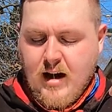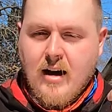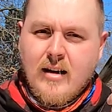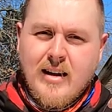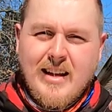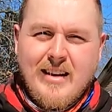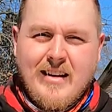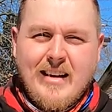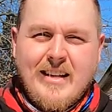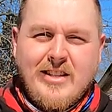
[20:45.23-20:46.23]
uh,
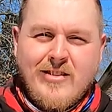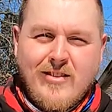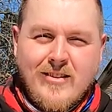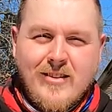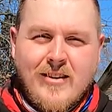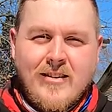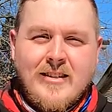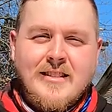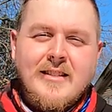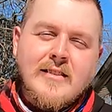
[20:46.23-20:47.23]
you get your crawler
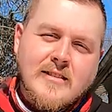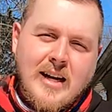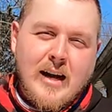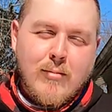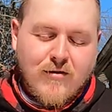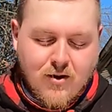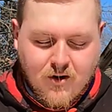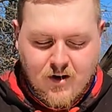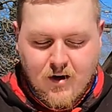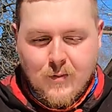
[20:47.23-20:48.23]
harness and tie it with
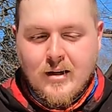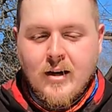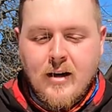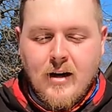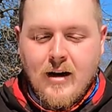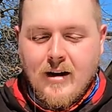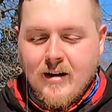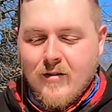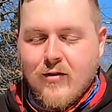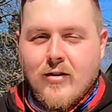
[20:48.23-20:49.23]
fluorocarbon
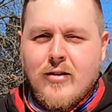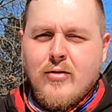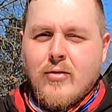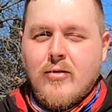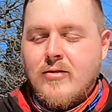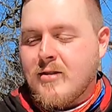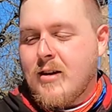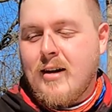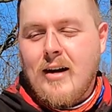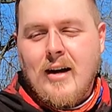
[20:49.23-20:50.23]
uh, for you northerners.
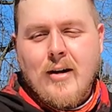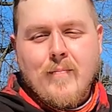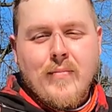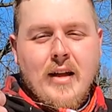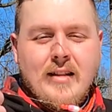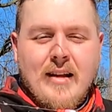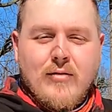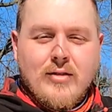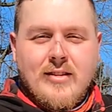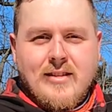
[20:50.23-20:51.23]
Um,
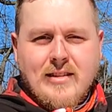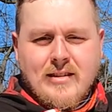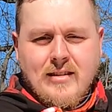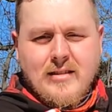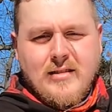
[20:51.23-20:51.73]
that's what this is.